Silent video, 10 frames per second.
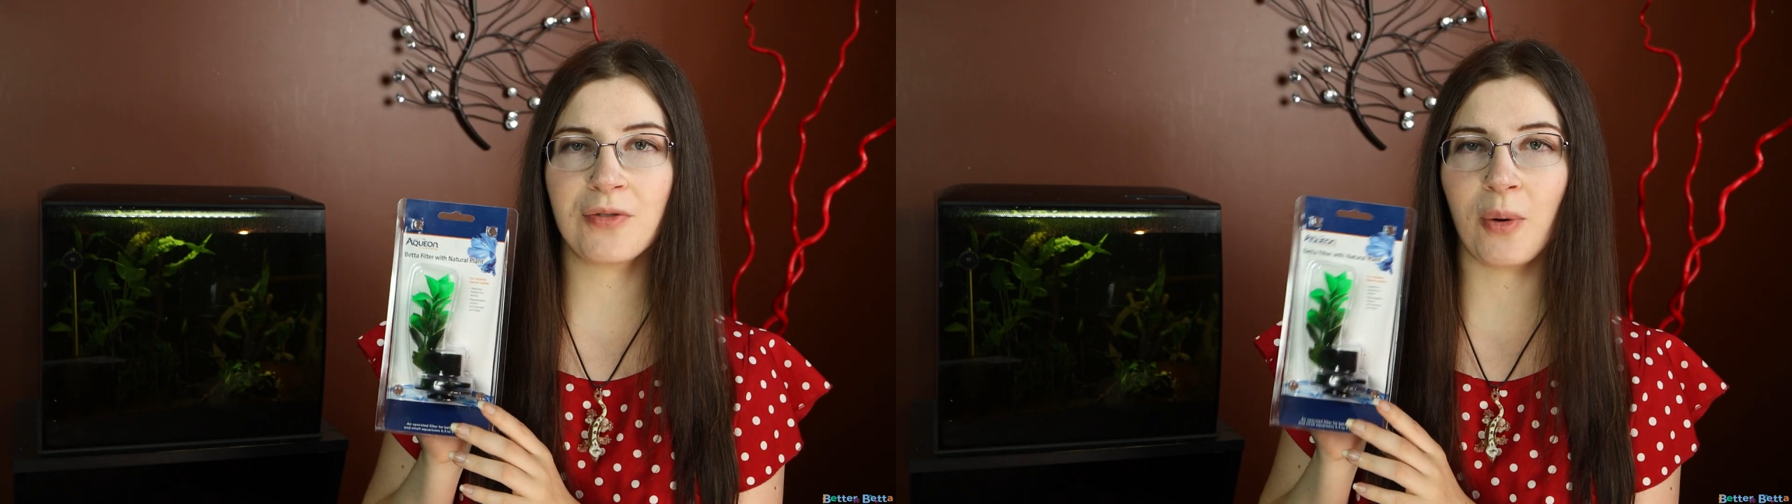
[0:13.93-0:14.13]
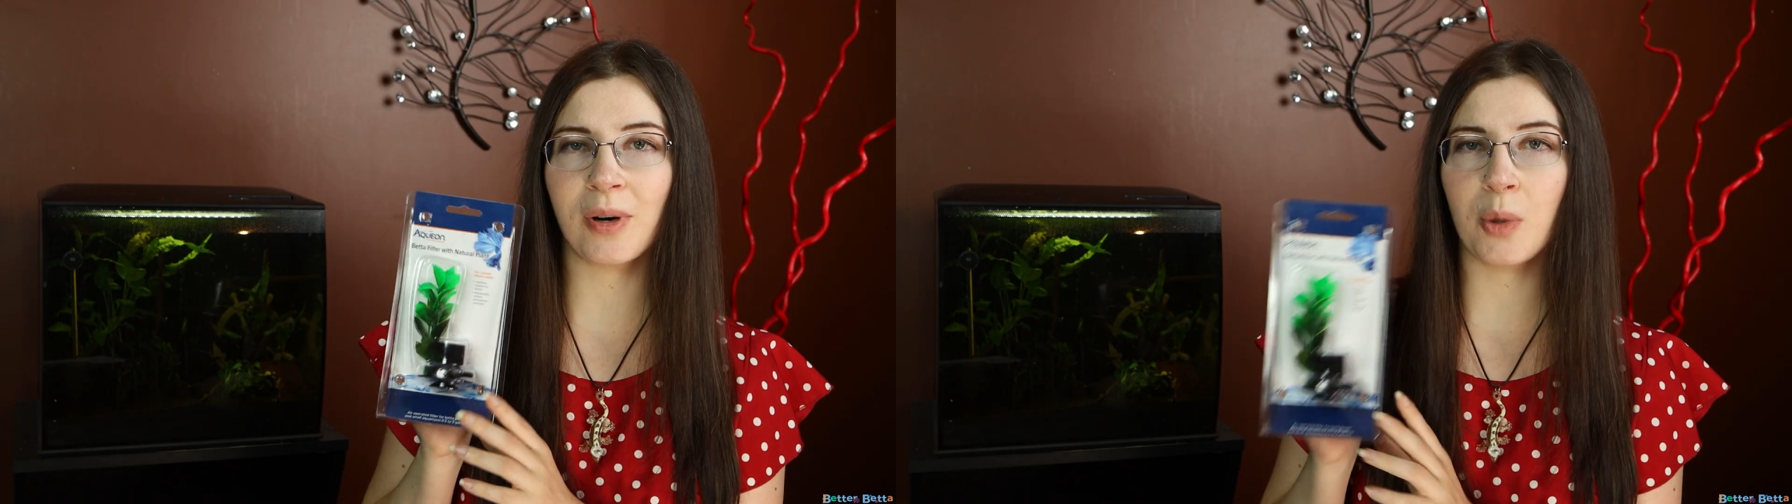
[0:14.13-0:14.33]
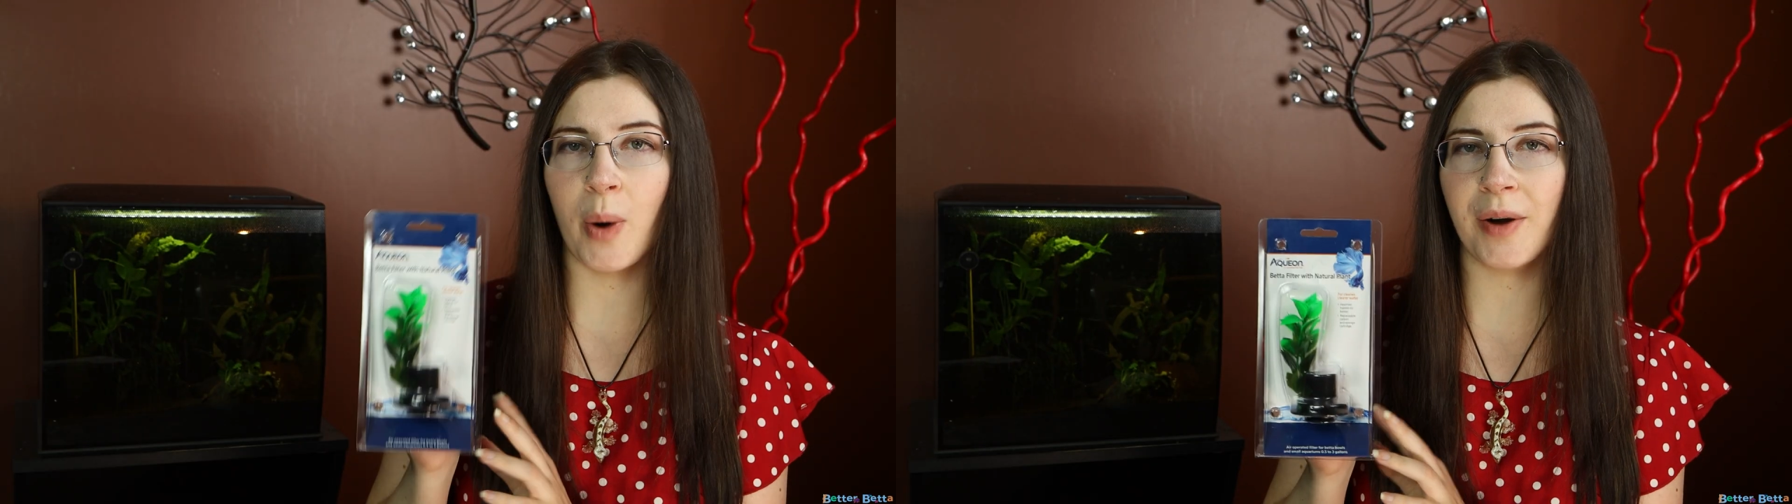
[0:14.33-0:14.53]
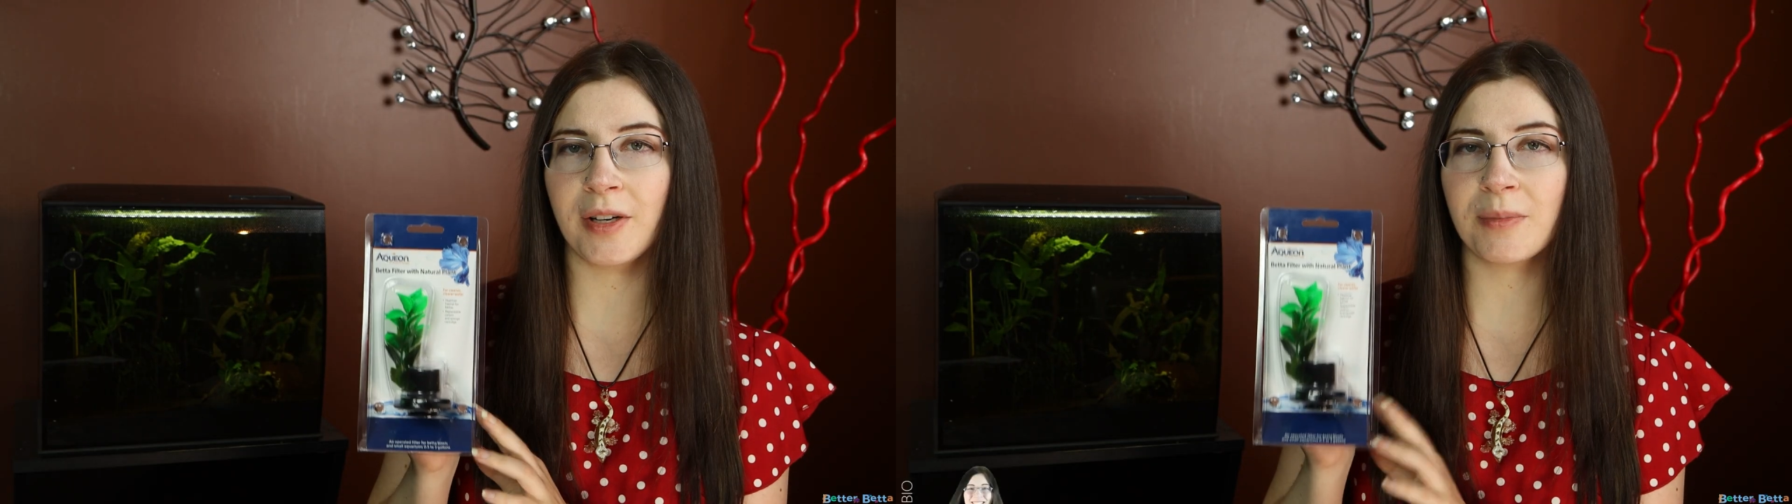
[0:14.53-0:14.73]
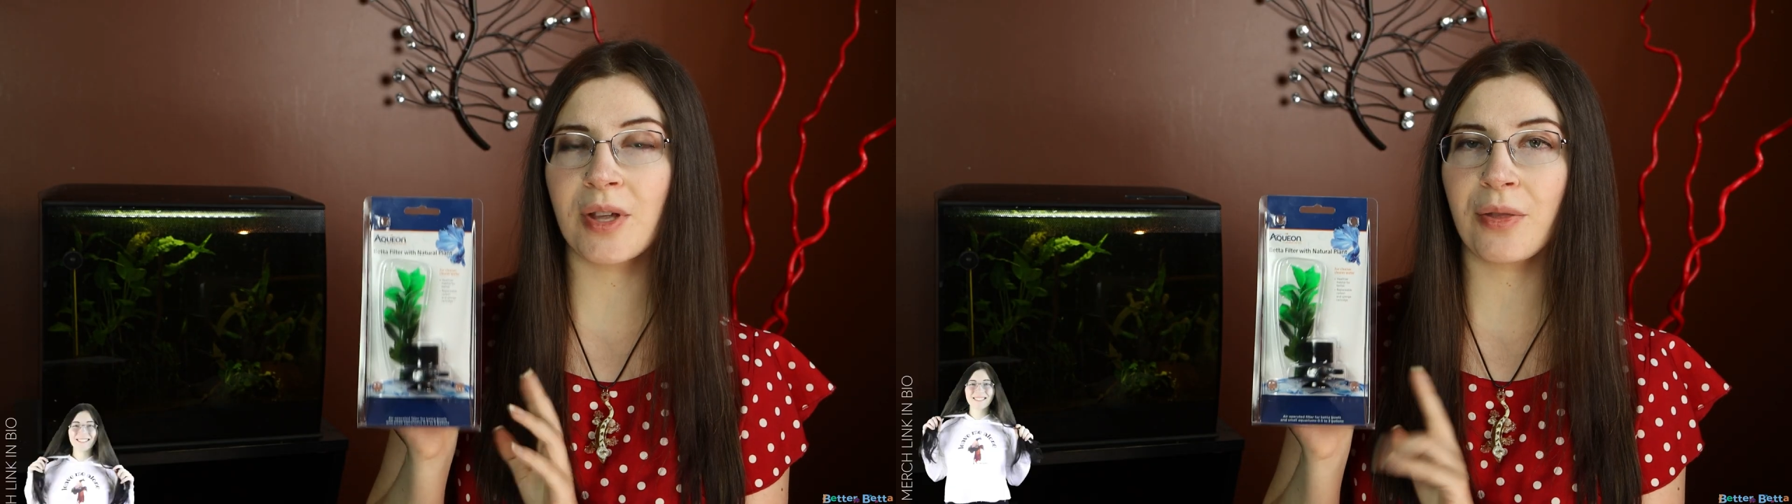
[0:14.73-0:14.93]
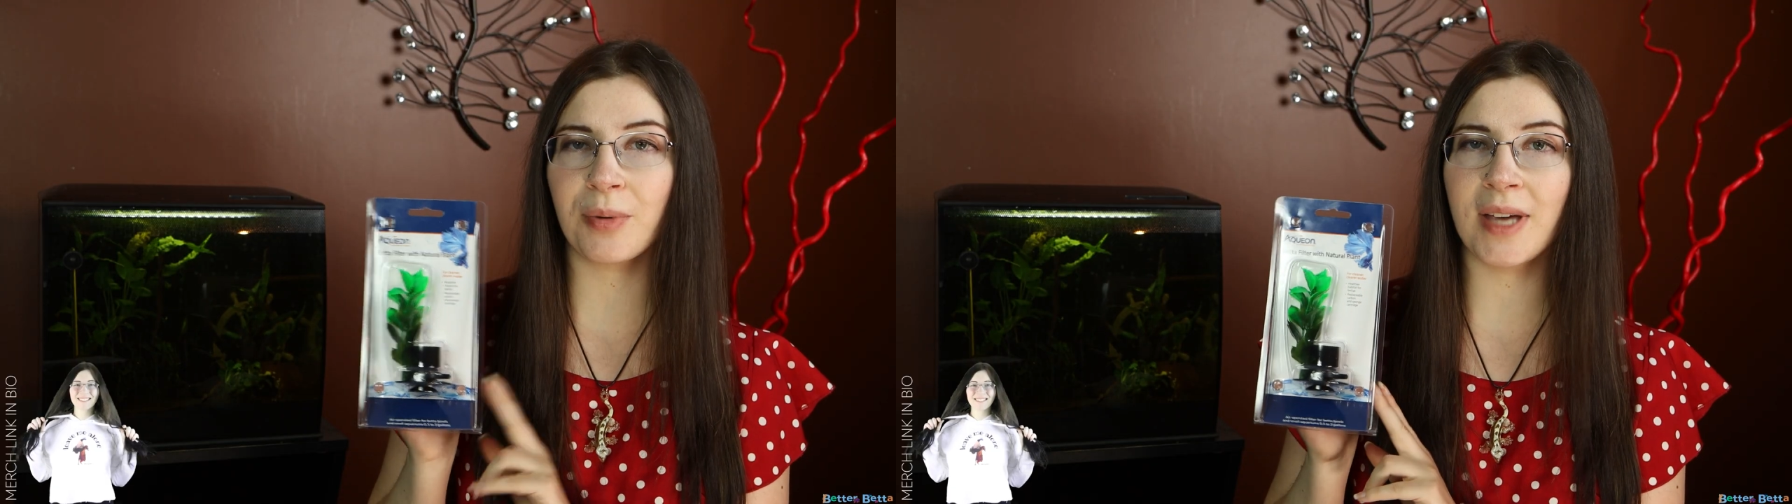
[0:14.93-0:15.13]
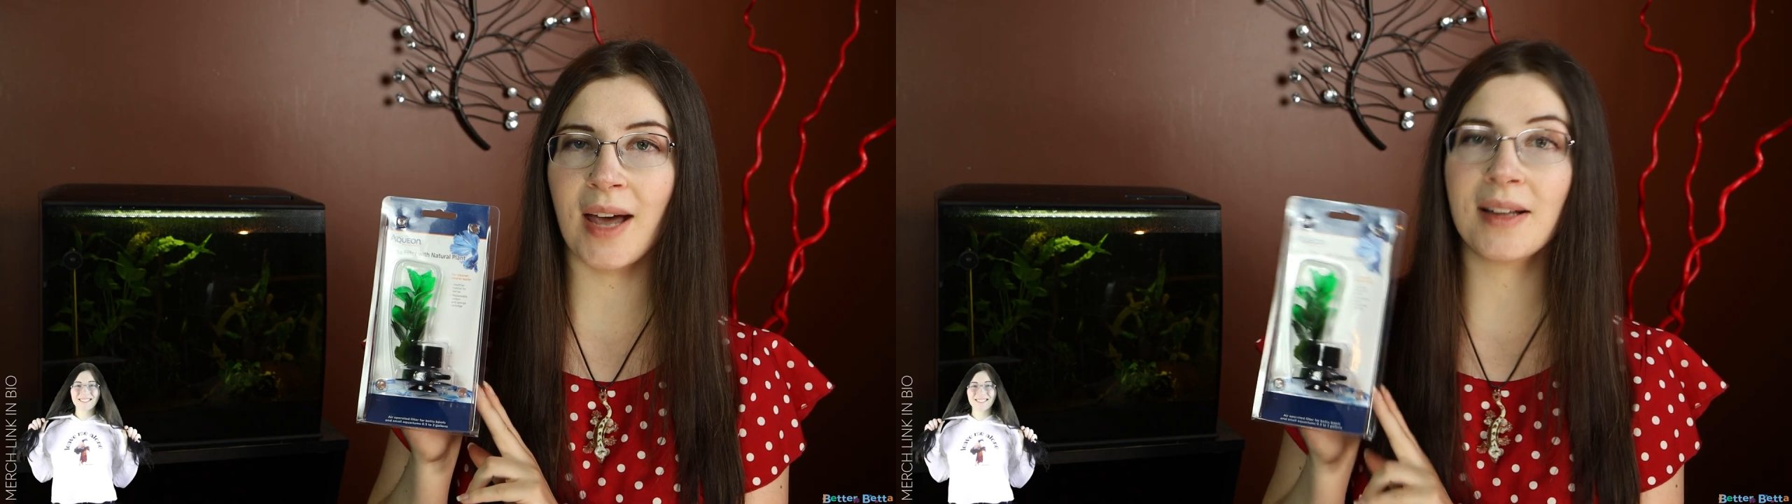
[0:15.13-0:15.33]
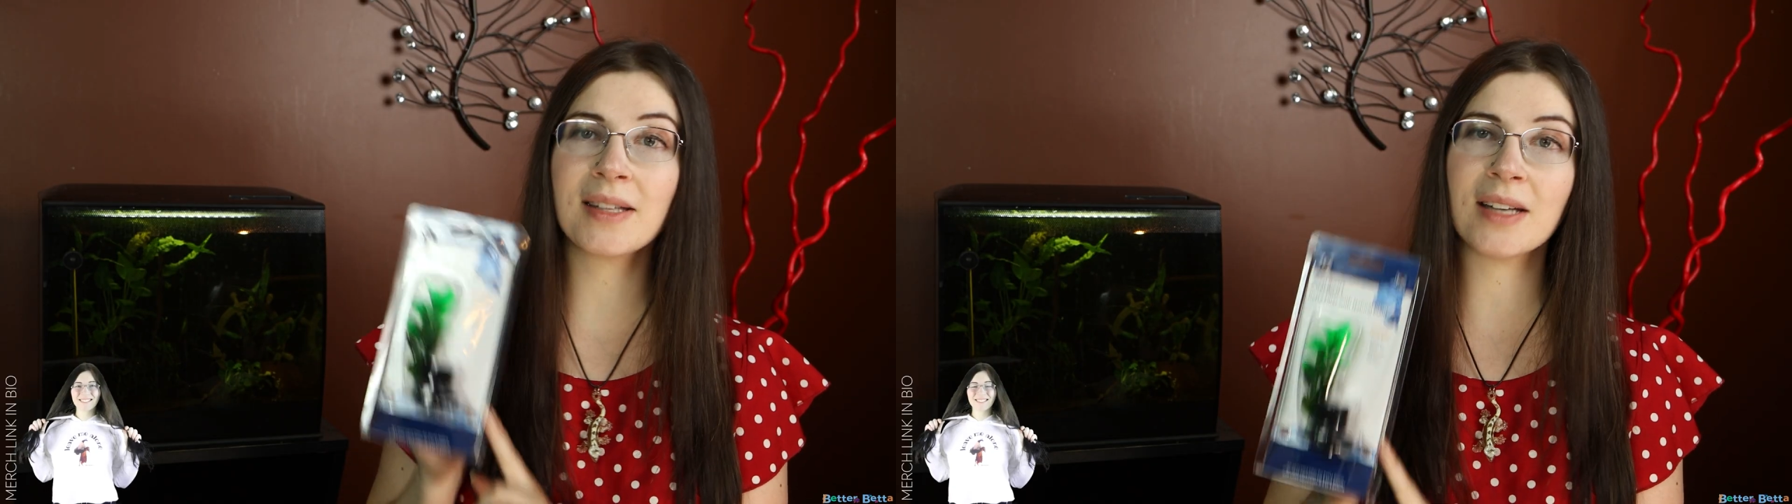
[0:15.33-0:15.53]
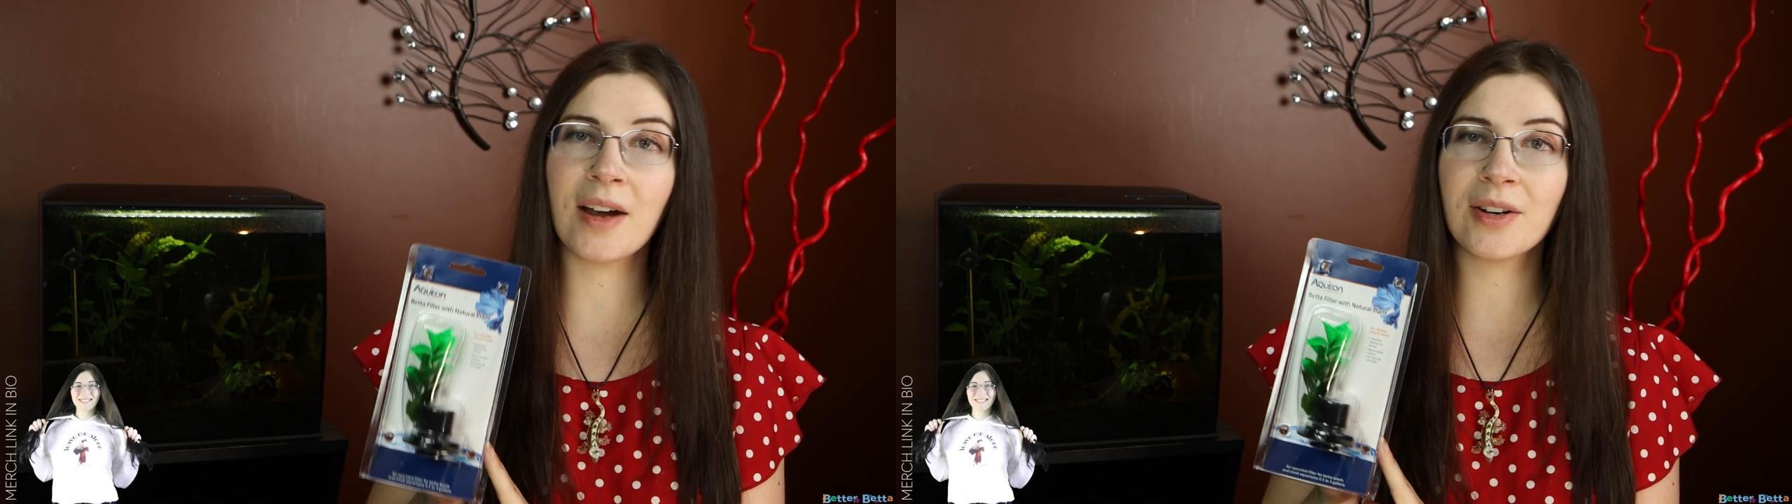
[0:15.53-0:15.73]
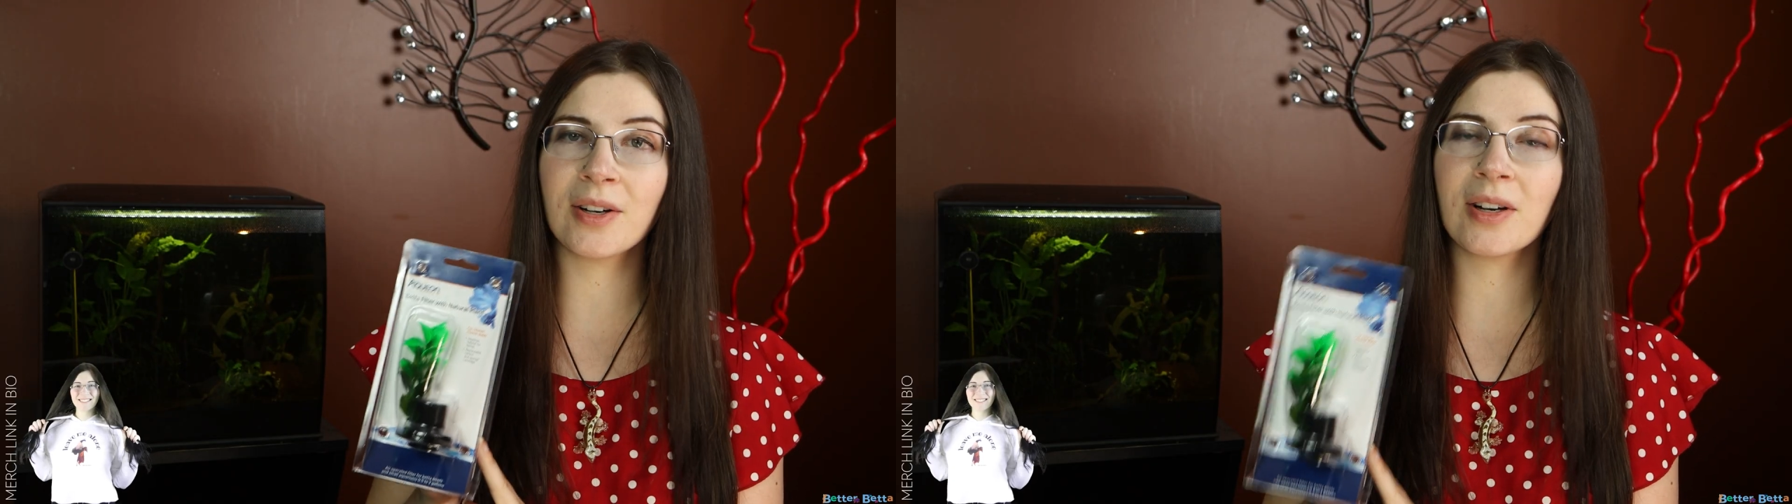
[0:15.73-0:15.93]
for aquariums 3 gallons and
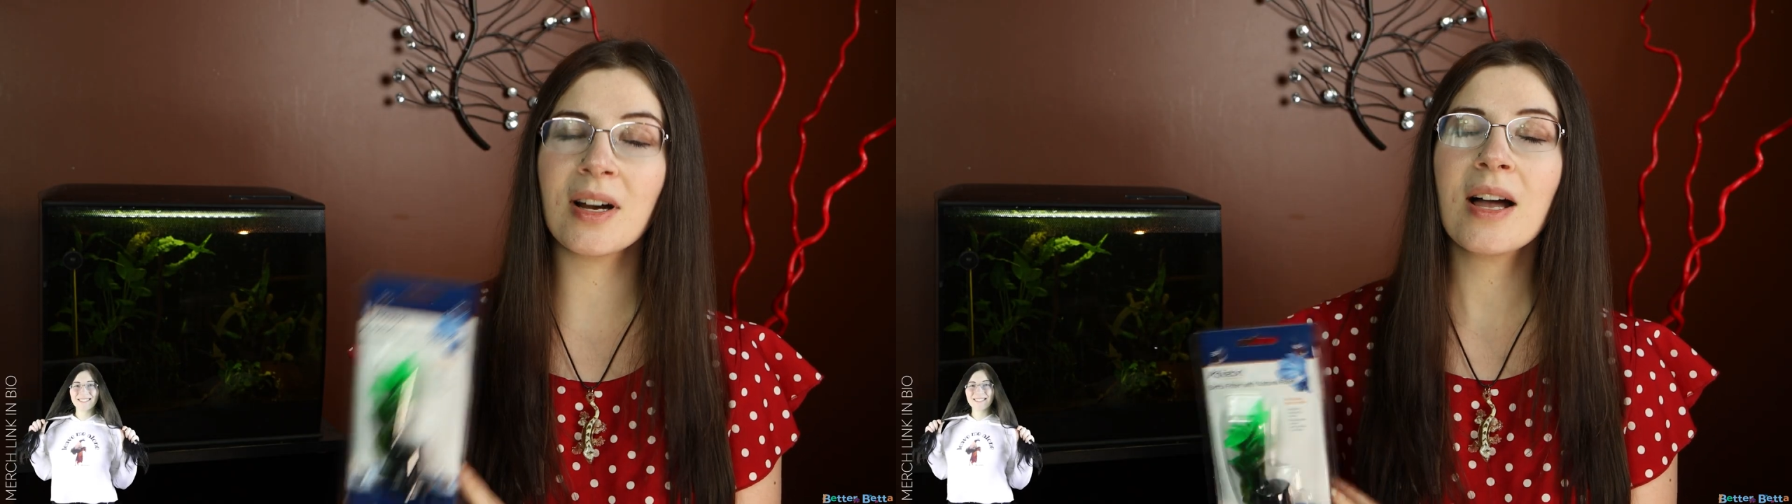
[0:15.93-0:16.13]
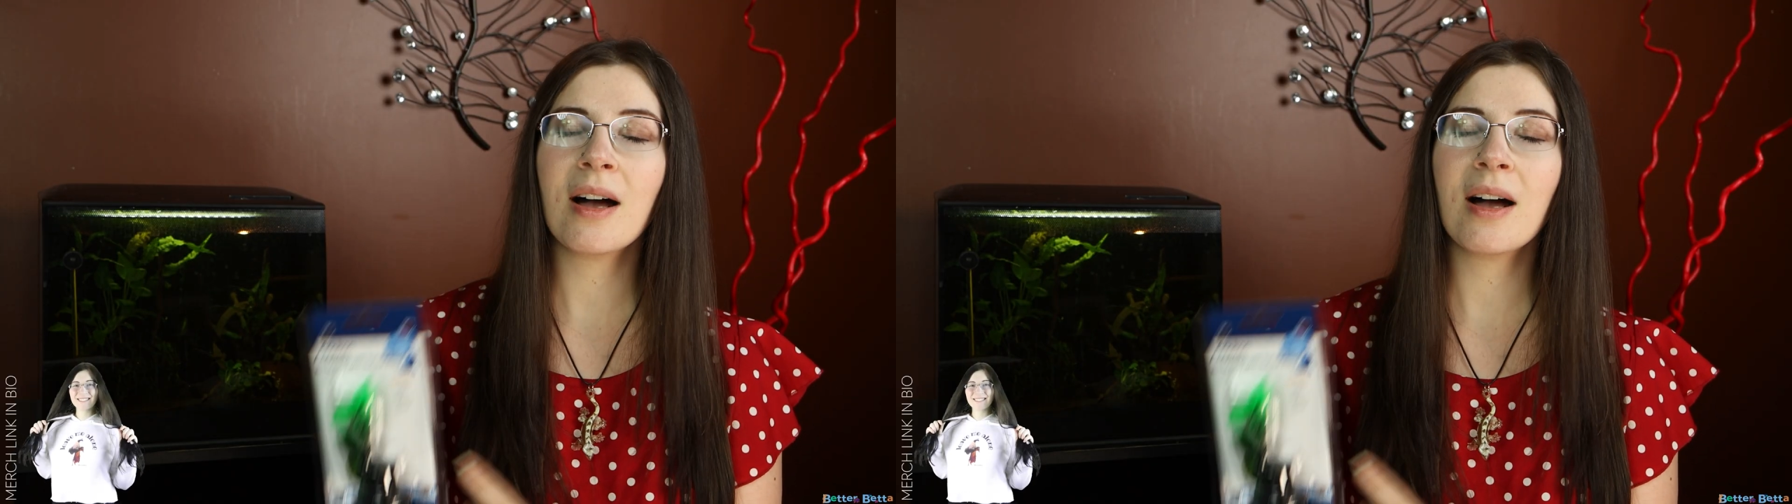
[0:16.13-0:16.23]
under.